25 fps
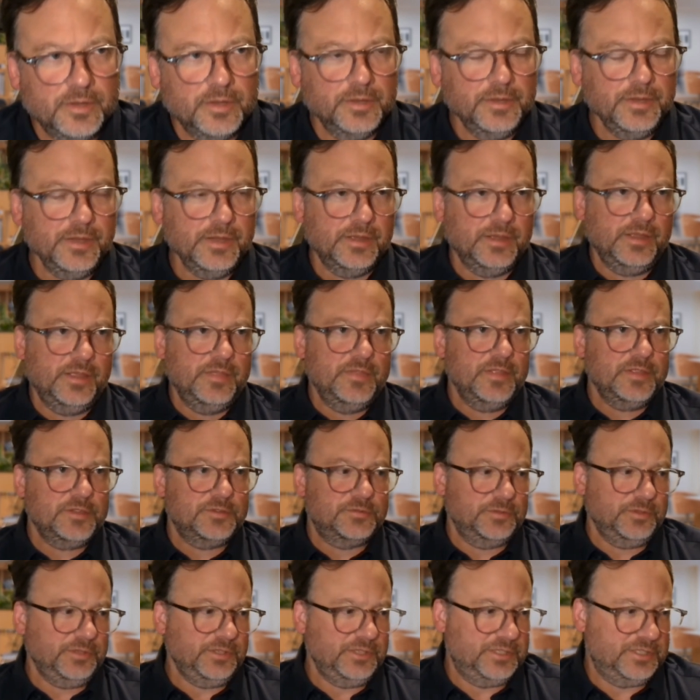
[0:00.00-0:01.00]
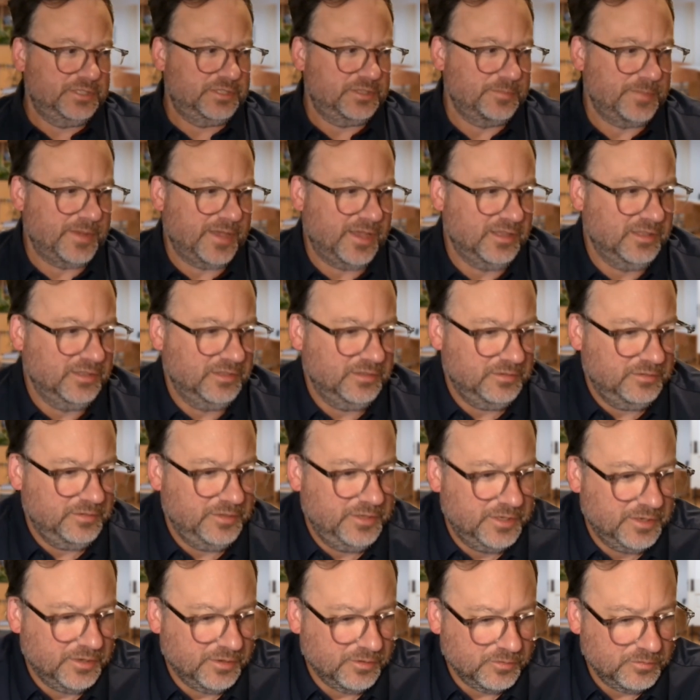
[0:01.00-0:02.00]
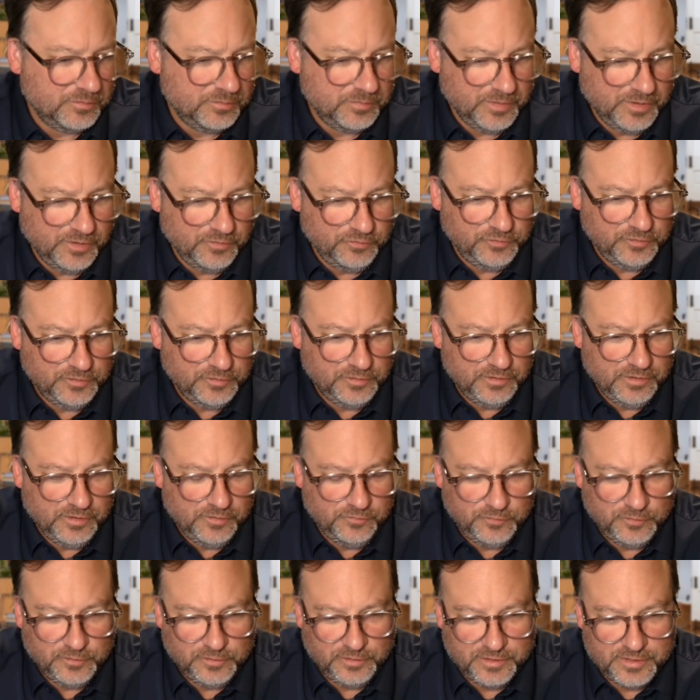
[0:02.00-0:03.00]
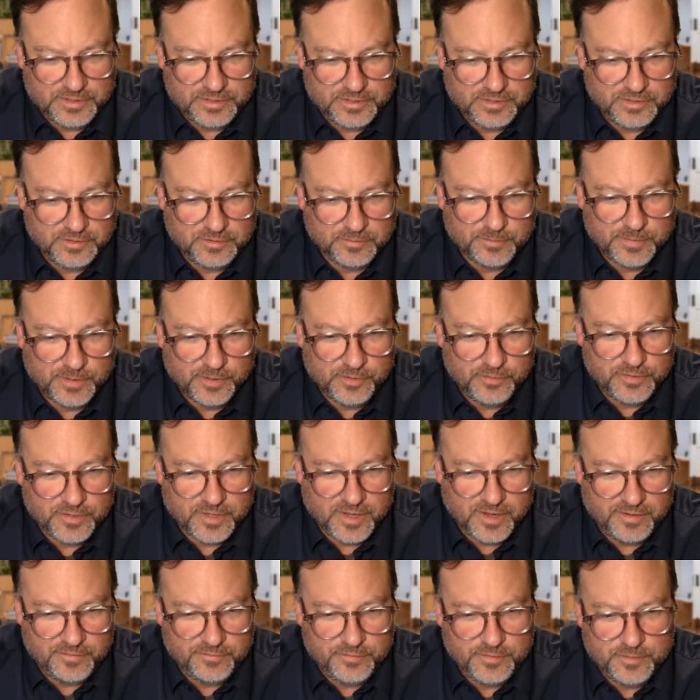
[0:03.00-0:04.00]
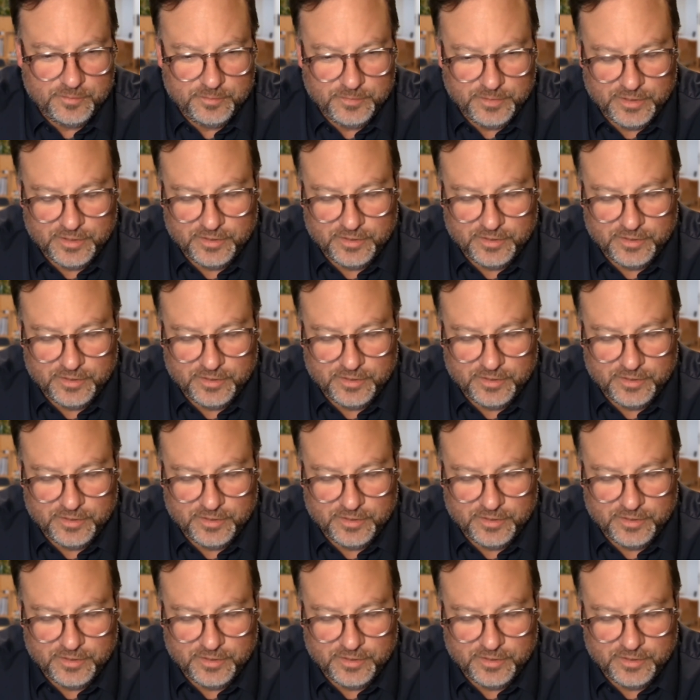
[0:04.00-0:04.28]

Yeah, and that's really just about, if you listen to both of them,